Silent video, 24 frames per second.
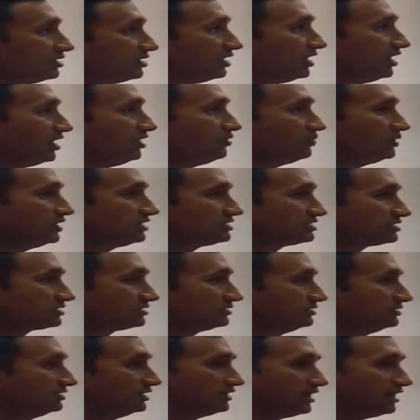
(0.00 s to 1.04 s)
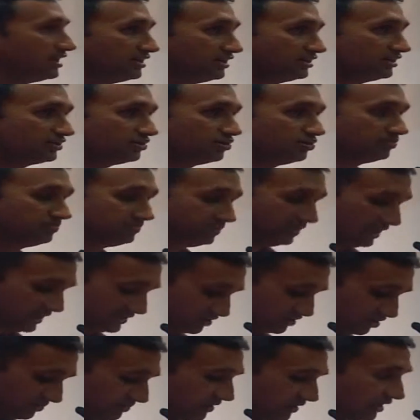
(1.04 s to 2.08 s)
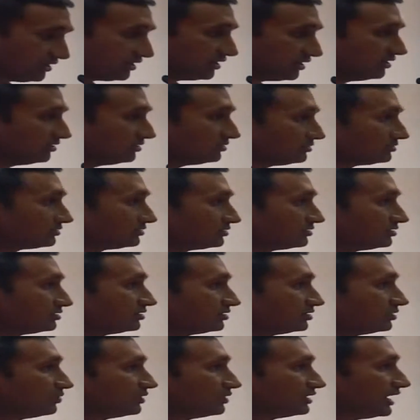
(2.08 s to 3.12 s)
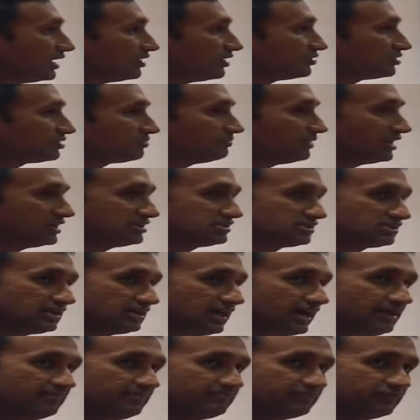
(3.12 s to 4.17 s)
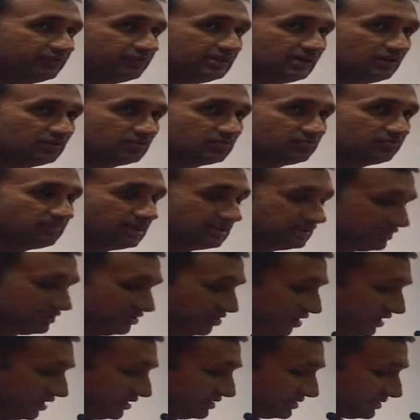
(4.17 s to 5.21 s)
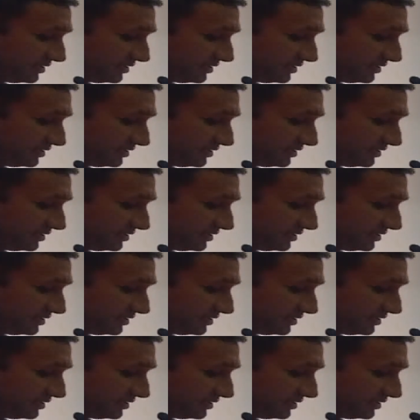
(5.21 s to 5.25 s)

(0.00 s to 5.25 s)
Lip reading: in which the Tata Group has operated, without much hype, without much noise.